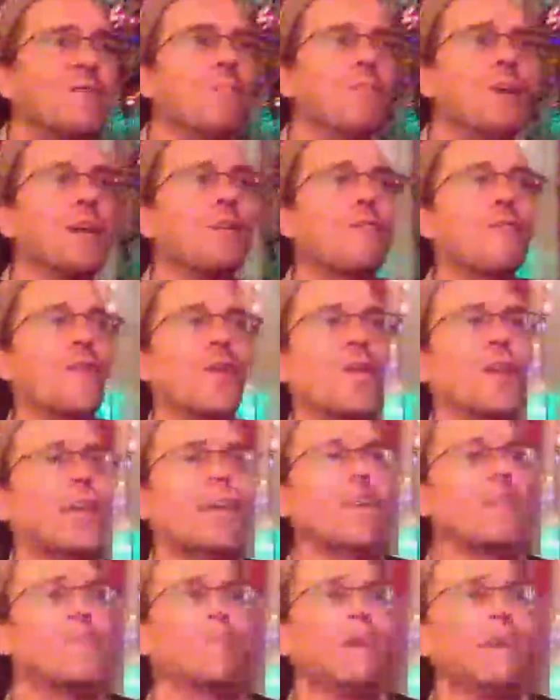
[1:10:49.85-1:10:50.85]
Mick Foley
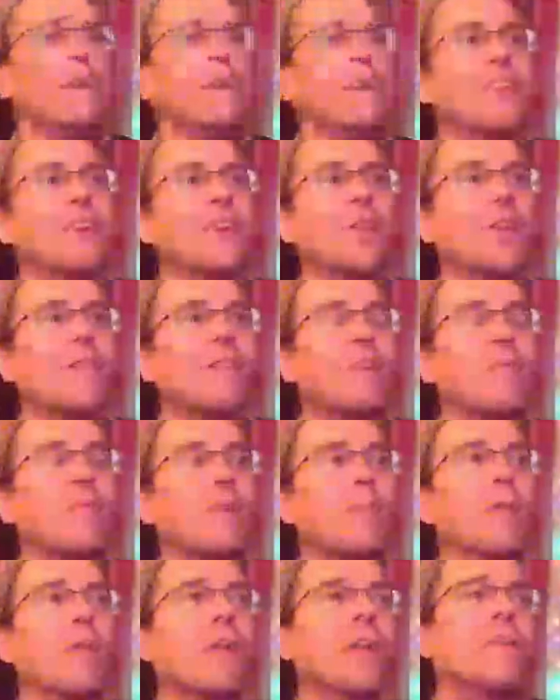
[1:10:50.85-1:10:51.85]
has been in your living
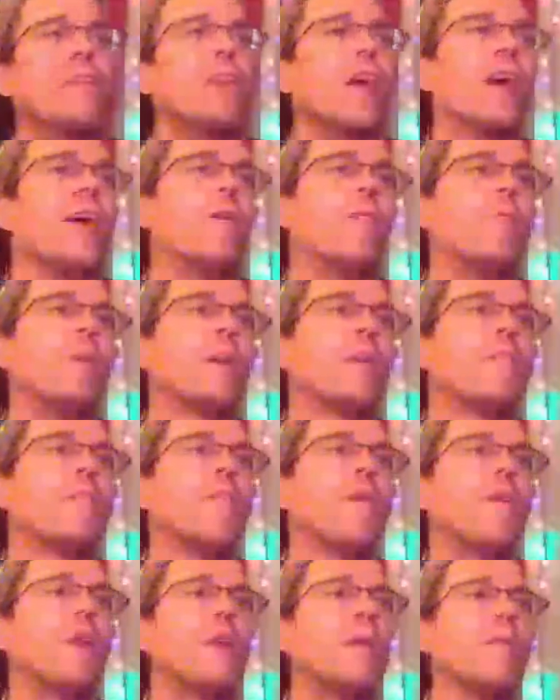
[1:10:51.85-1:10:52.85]
room. No, Mick
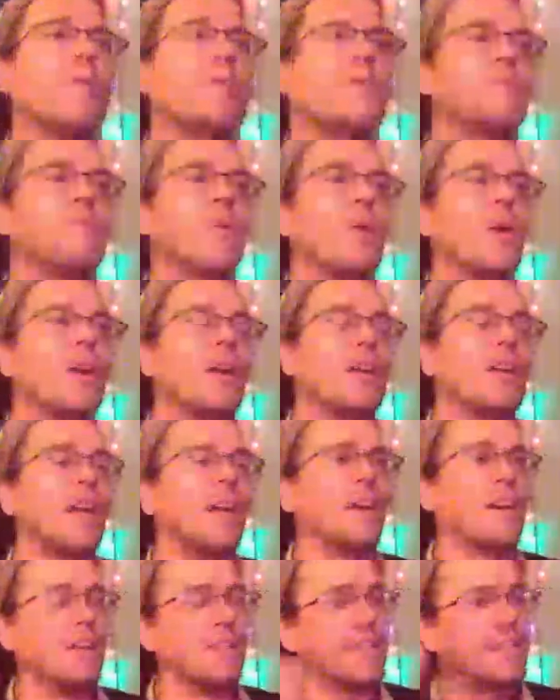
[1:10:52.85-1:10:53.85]
Foley was born
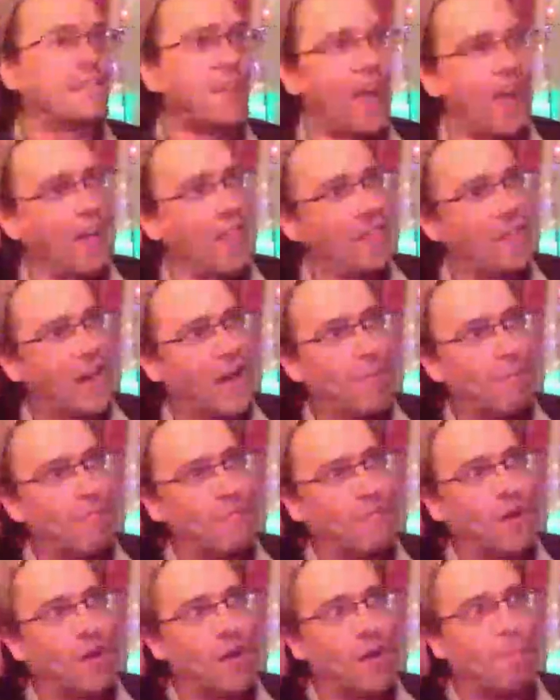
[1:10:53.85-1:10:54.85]
here in the town that I'm
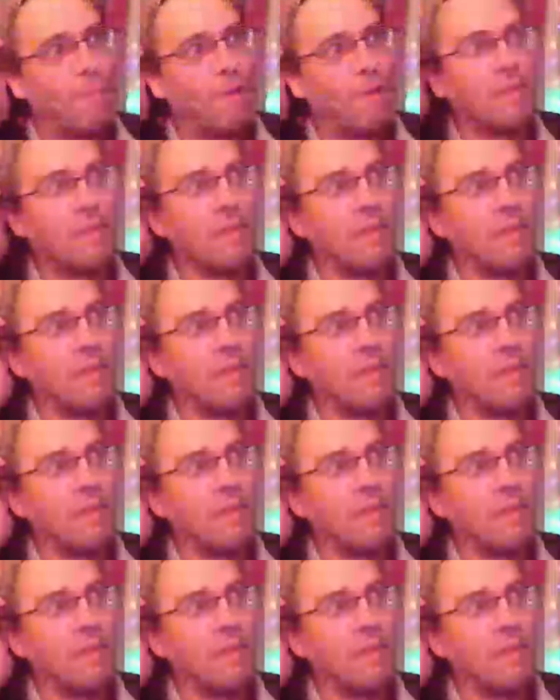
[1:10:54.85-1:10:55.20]
from.